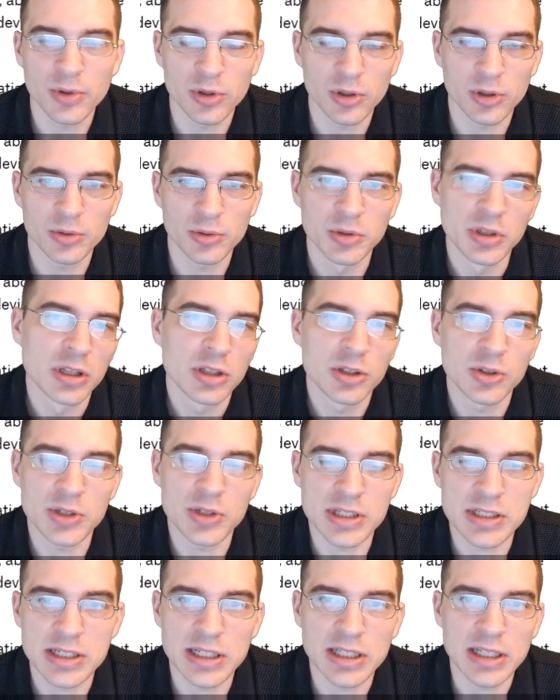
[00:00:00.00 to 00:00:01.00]
or you
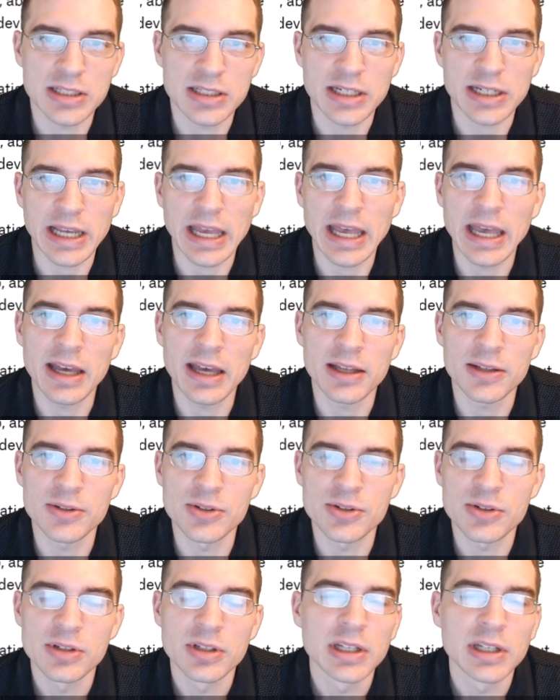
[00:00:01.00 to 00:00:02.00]
could say that's like a
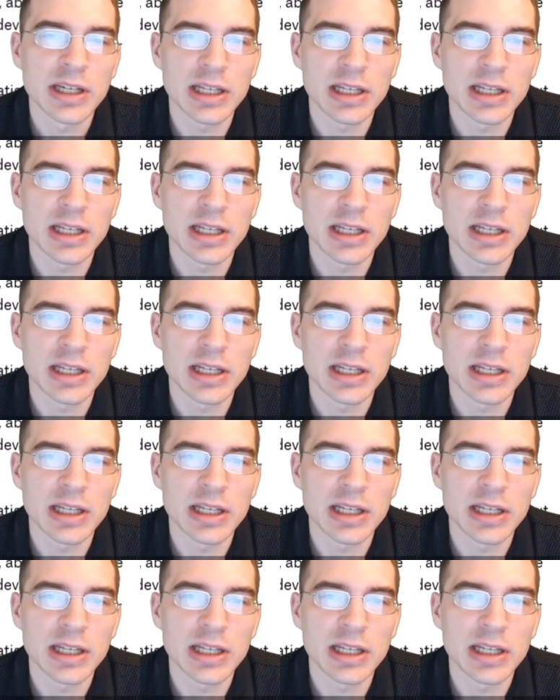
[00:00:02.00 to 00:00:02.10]
heads,